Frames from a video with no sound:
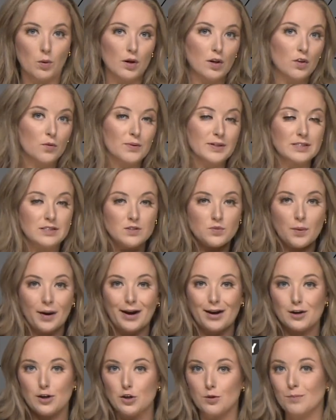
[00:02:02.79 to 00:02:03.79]
One of the reasons
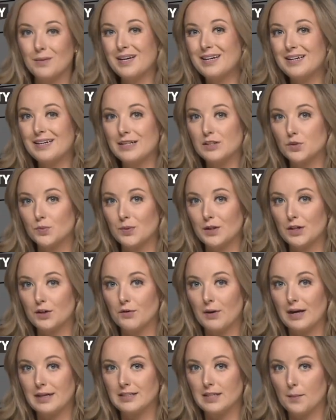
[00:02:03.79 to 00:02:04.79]
why our humidity is really
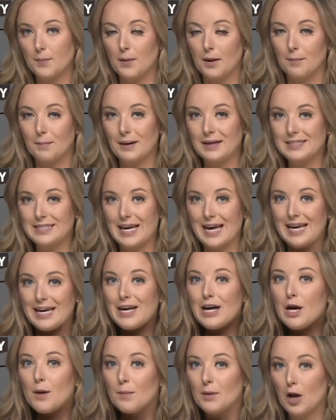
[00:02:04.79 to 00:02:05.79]
cranked up on Monday,
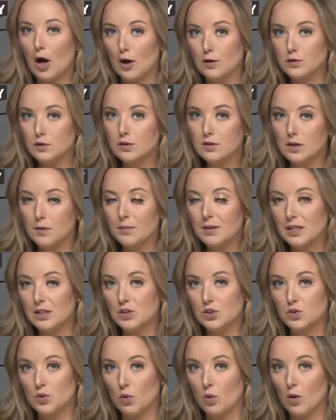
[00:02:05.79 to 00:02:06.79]
but also some of
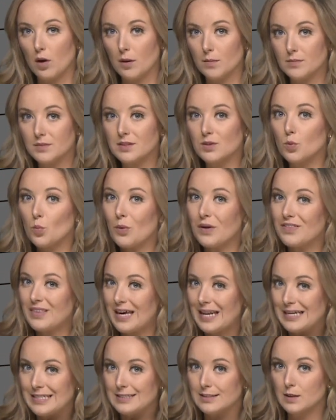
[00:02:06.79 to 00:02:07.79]
these storms with
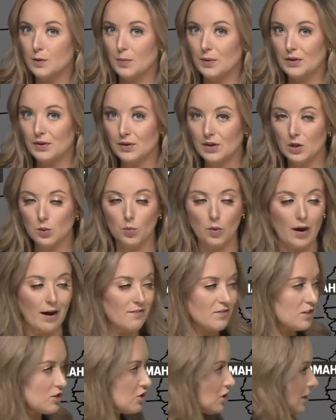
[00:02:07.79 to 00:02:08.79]
that instability will
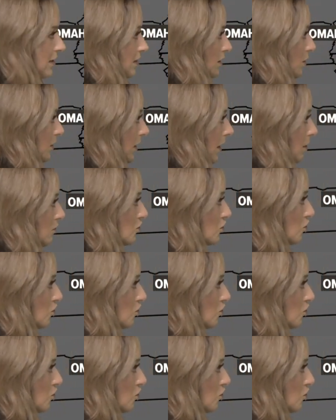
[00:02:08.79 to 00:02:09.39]
have the chance to become